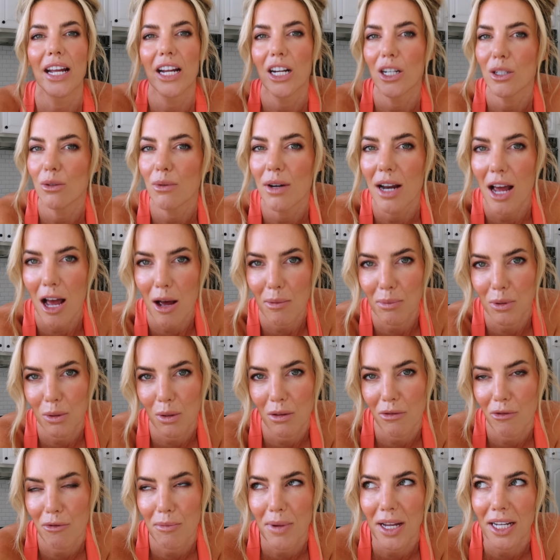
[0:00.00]
Here's what it helps
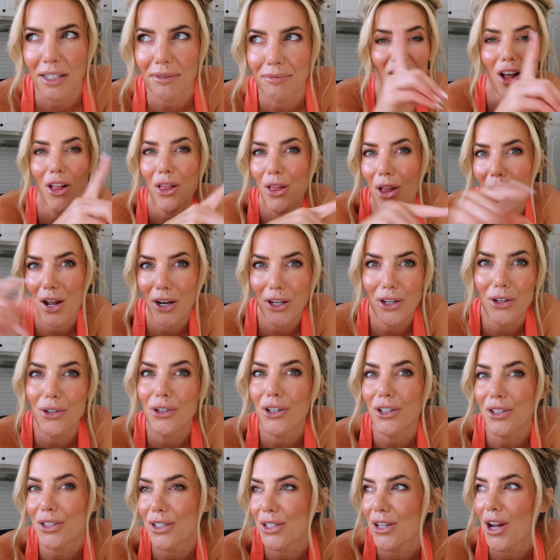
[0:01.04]
with for me. A lot of you
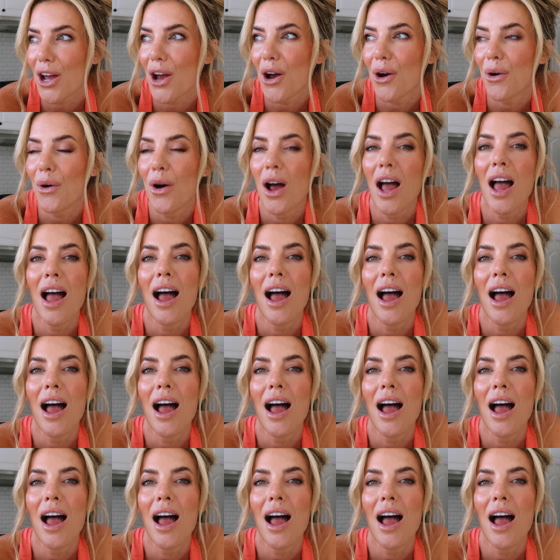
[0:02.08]
girls know